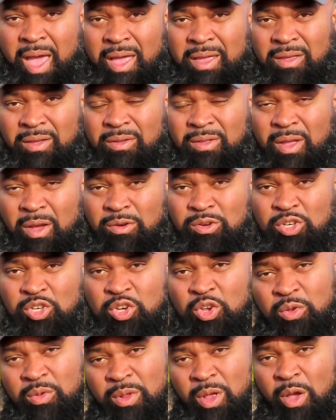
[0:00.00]
you know,
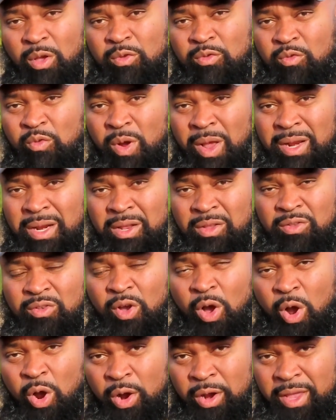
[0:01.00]
shooting those running
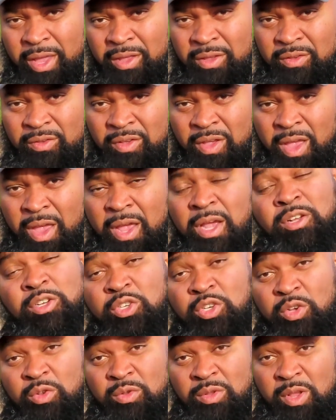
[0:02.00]
targets,
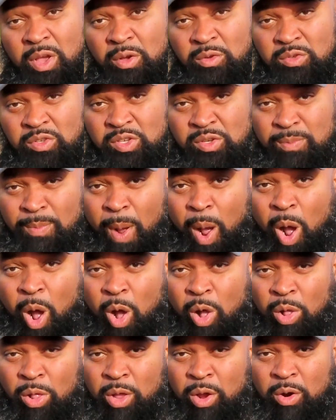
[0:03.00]
shooting those
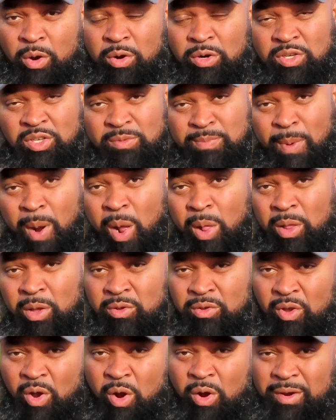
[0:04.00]
smaller, smaller
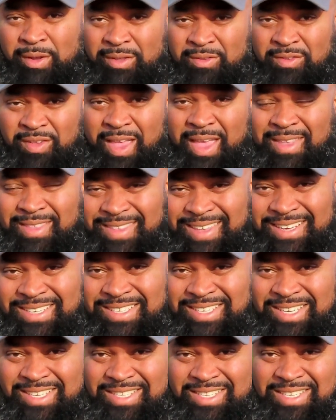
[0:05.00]
targets at
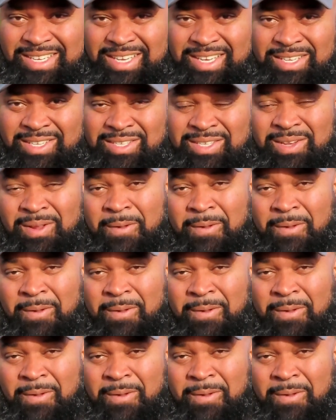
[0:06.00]
distances.